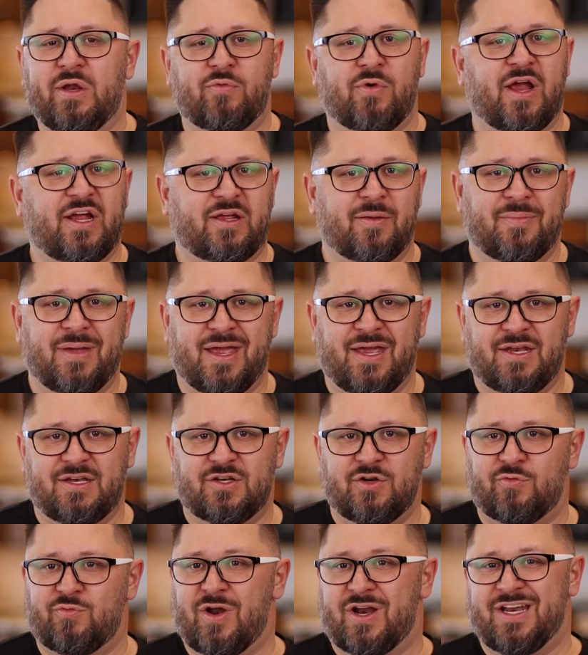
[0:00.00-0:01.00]
We
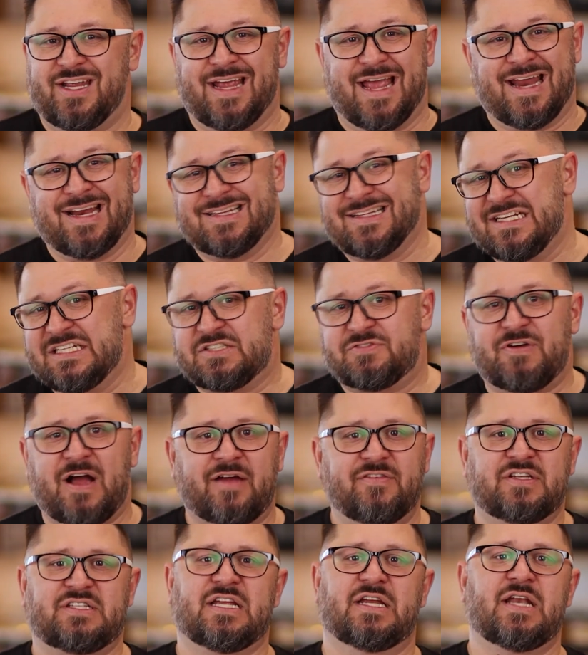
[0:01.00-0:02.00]
recommend running at least
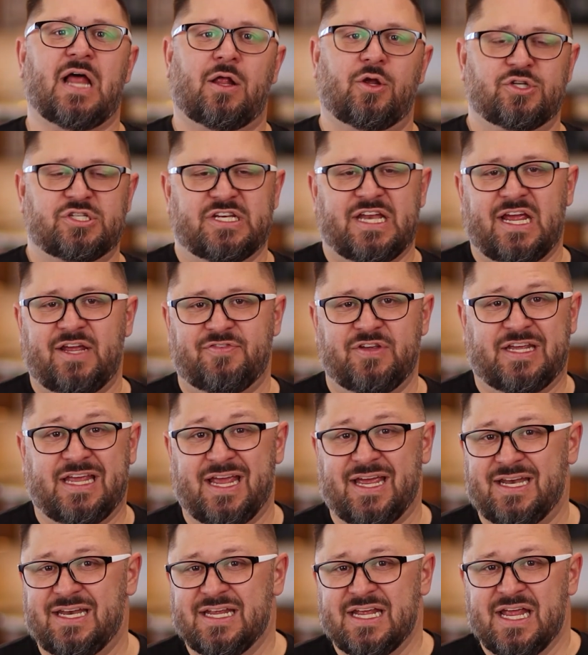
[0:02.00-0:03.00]
$5 to $10 a day if you
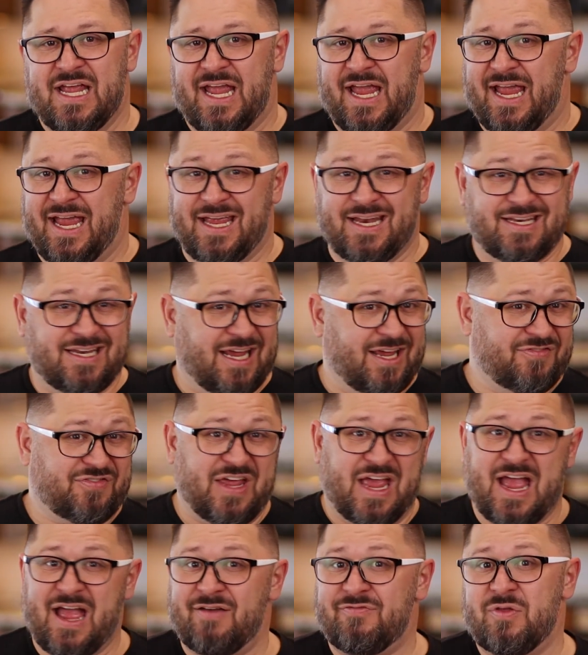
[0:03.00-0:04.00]
can. And if
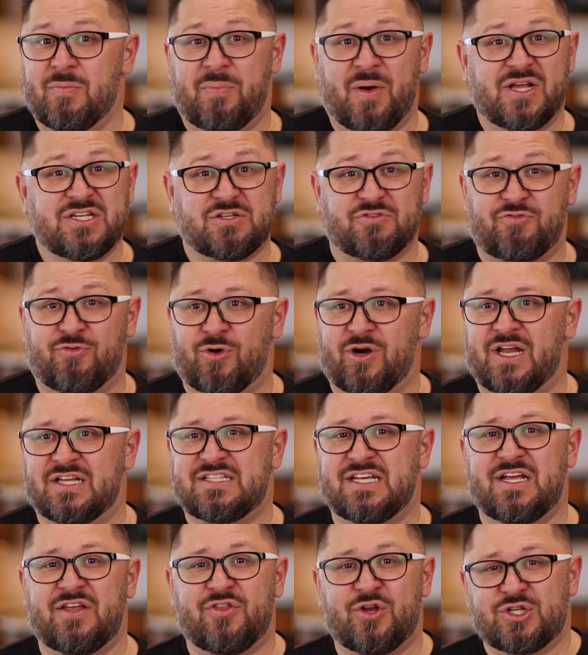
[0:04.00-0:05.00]
you have the budget for it, I'll
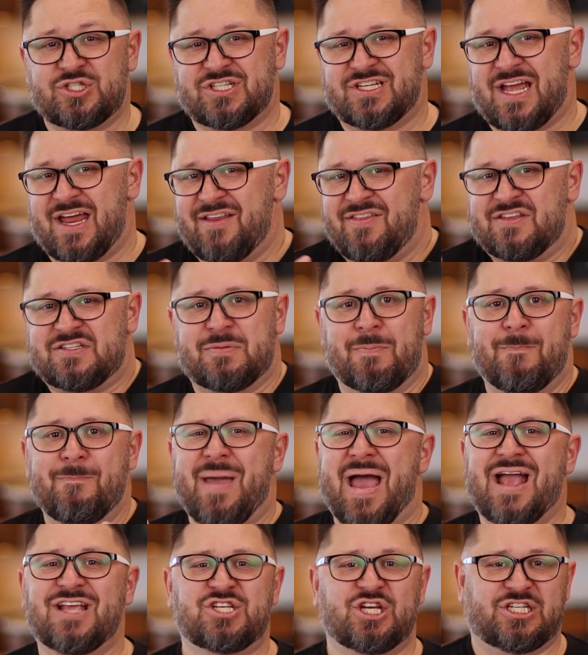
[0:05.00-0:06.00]
tell you, there's kind of this
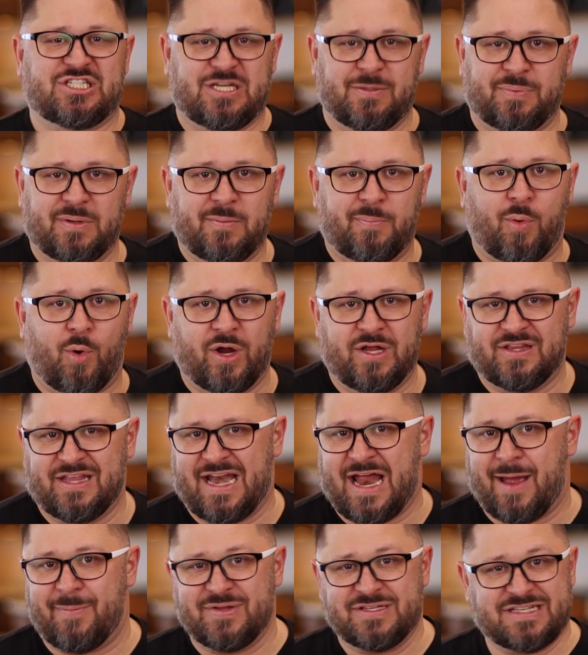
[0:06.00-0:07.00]
magic tipping point
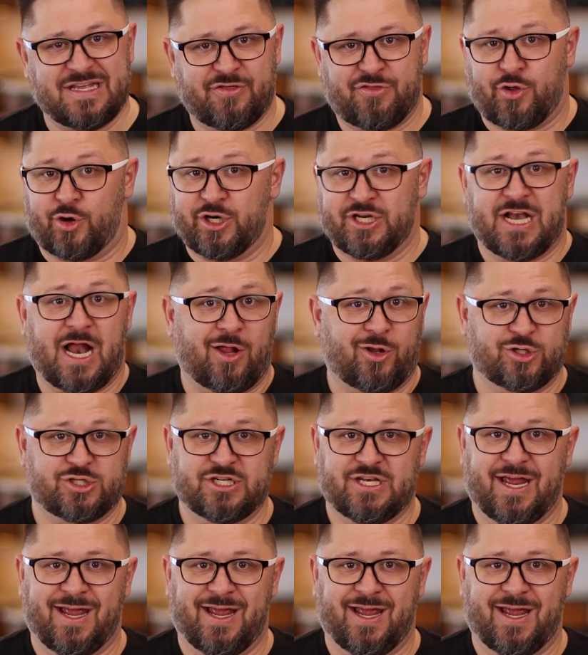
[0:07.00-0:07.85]
that happens at $30 a